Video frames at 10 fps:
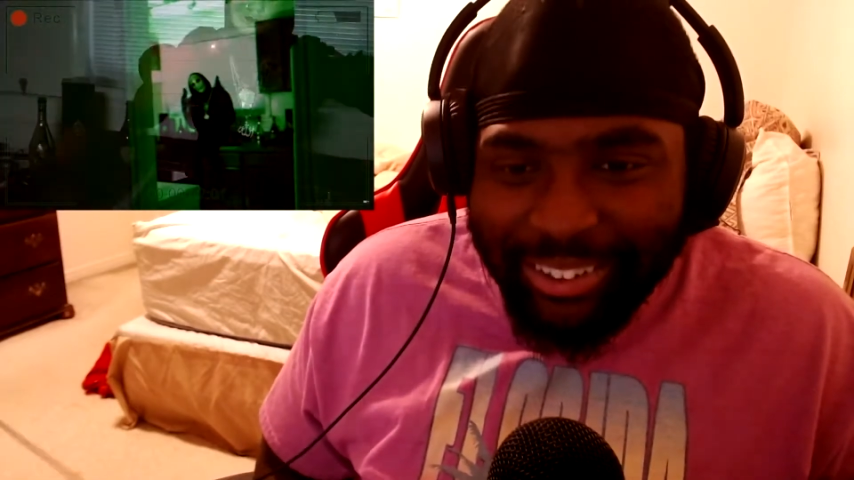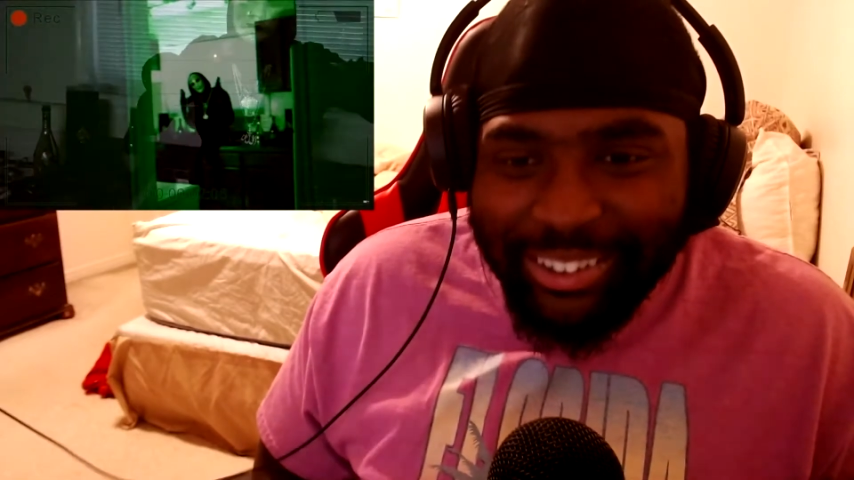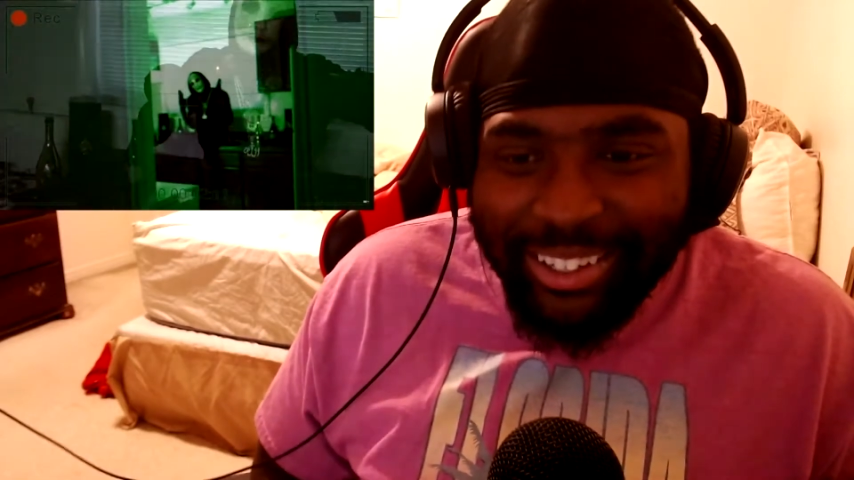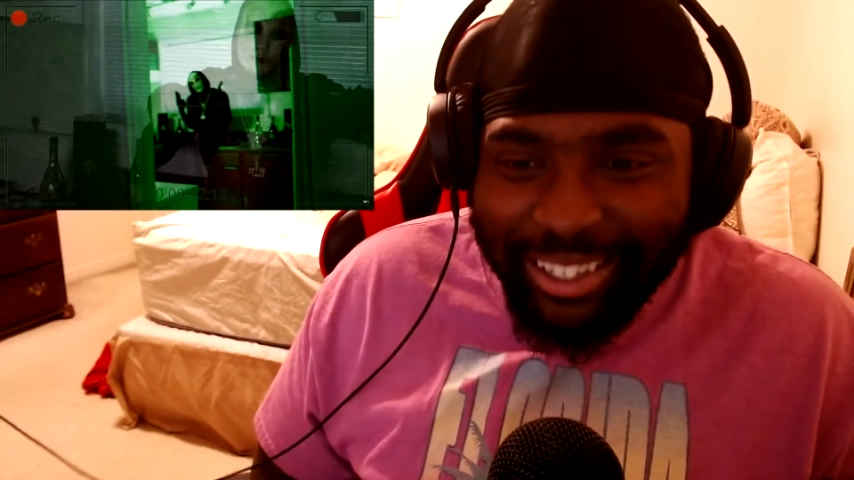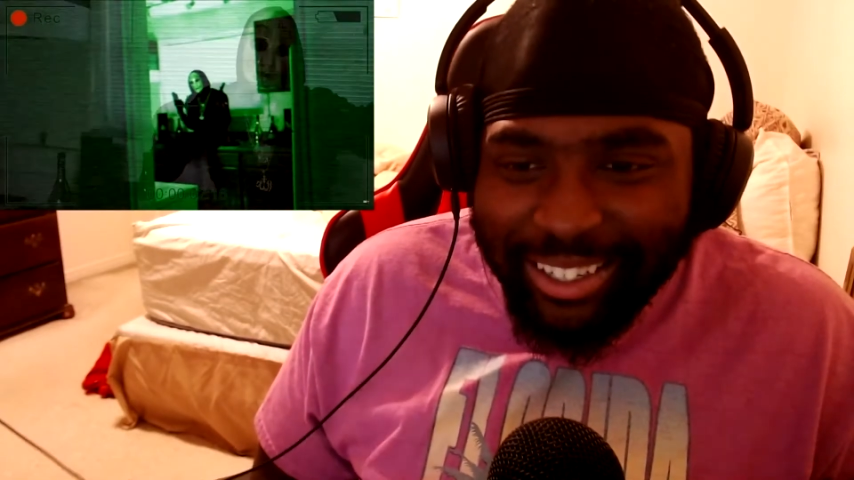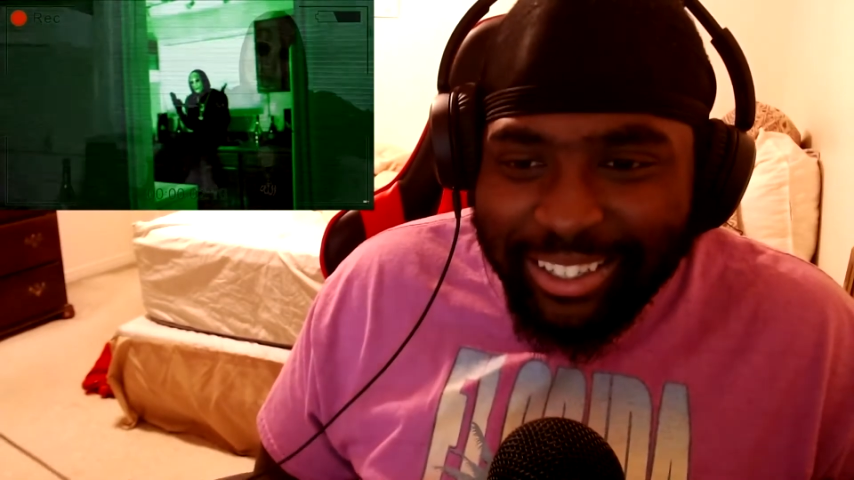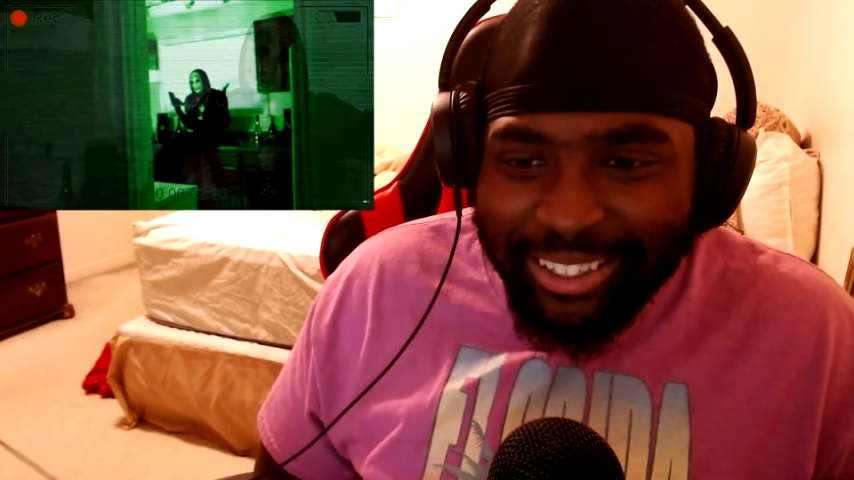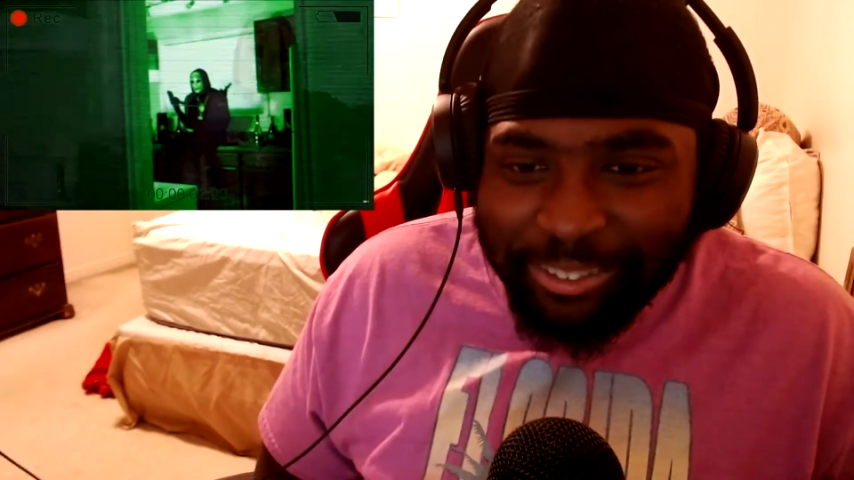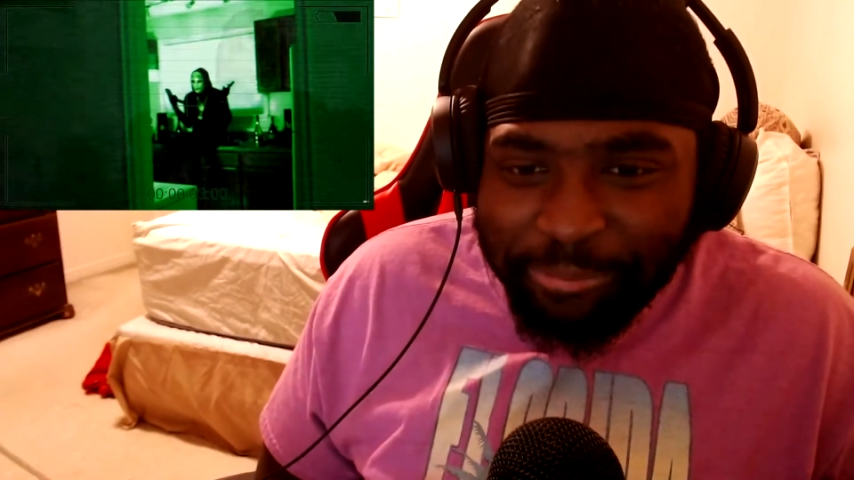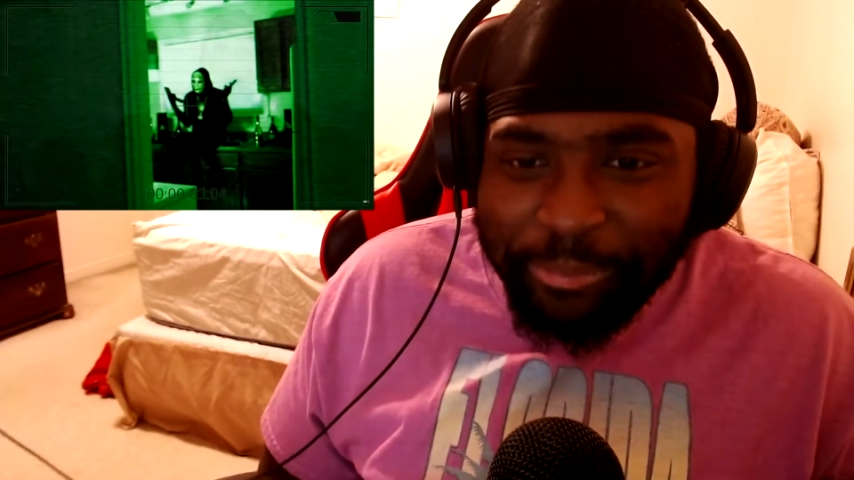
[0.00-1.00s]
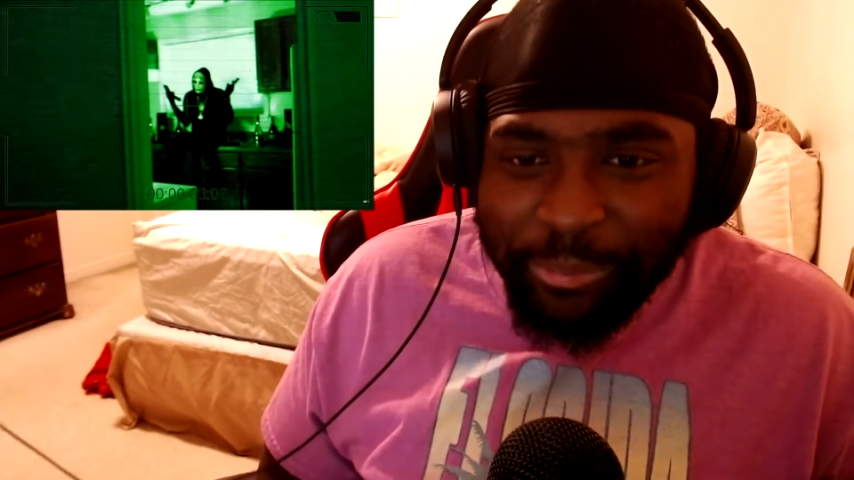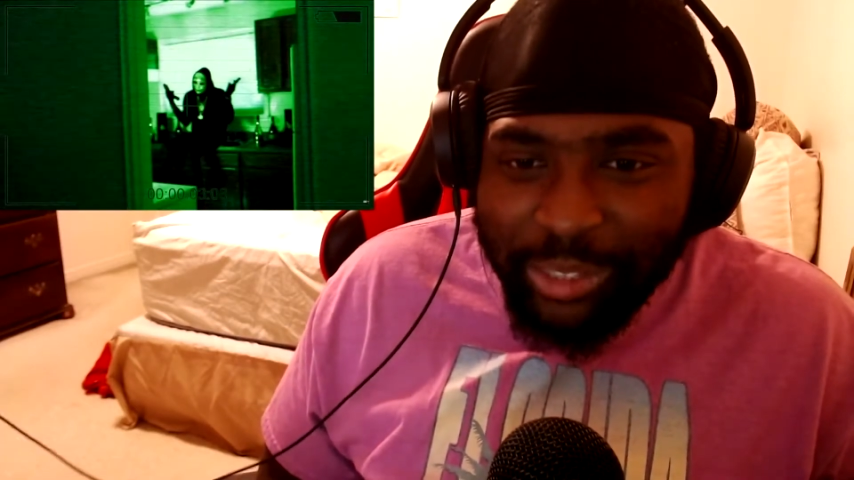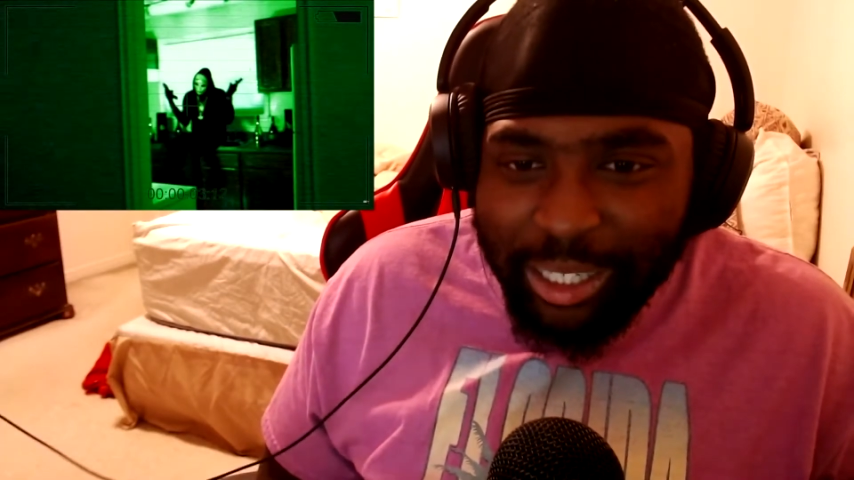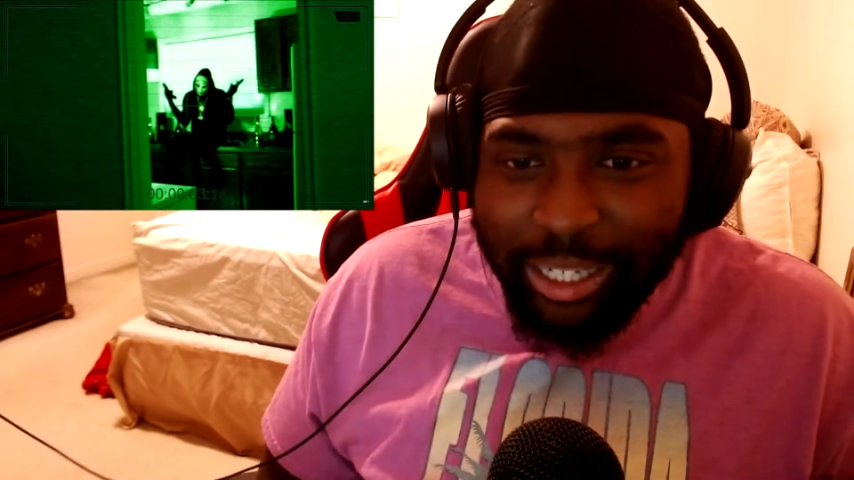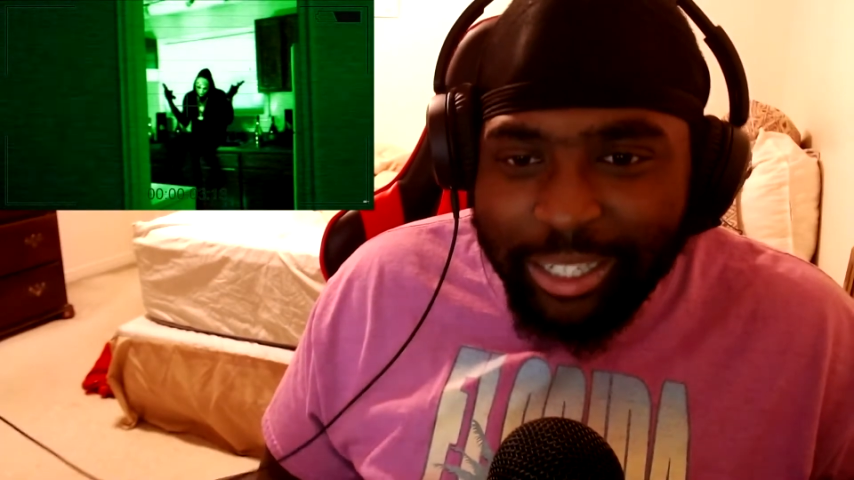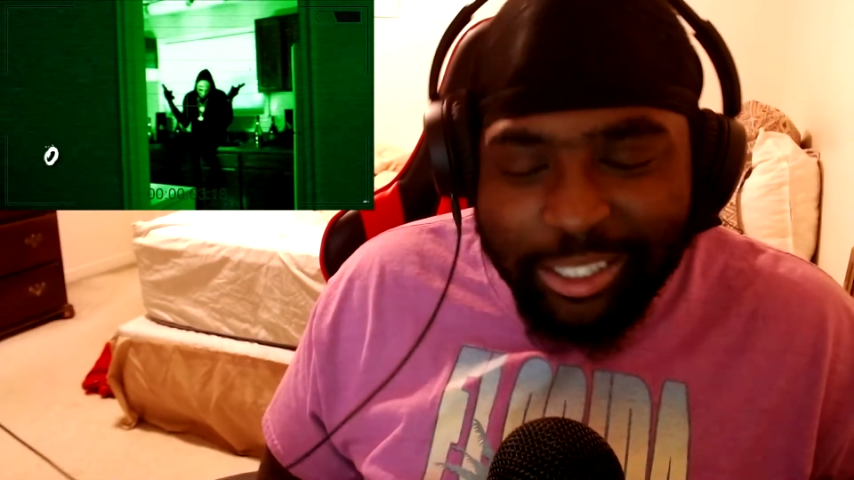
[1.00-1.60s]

Okay, I like